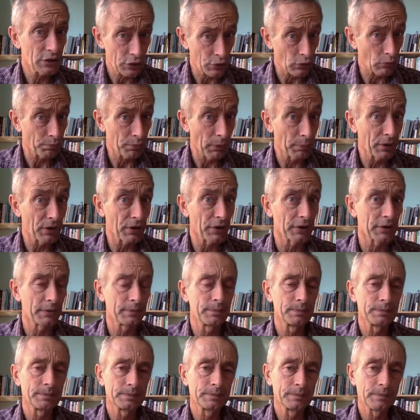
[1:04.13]
so popular?
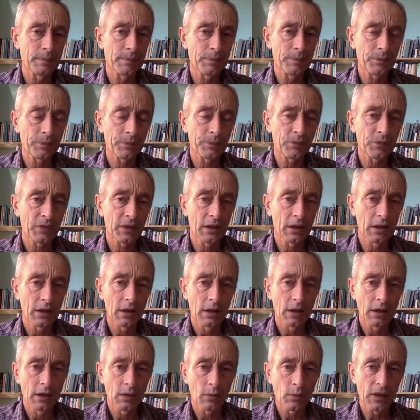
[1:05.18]

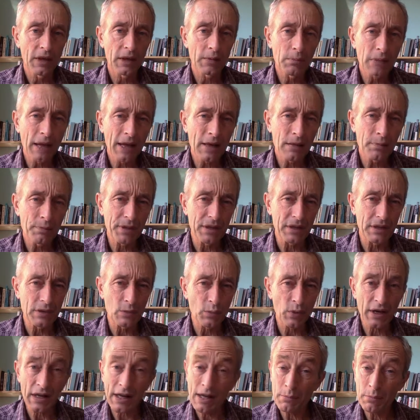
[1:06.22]
Well, in my
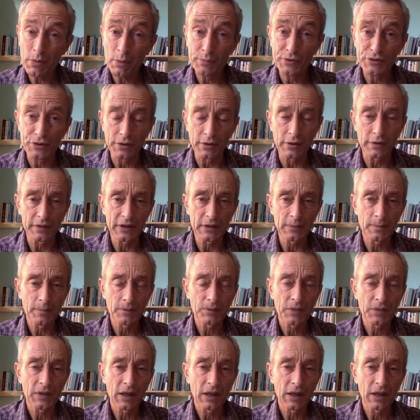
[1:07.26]
opinion, what I'm observing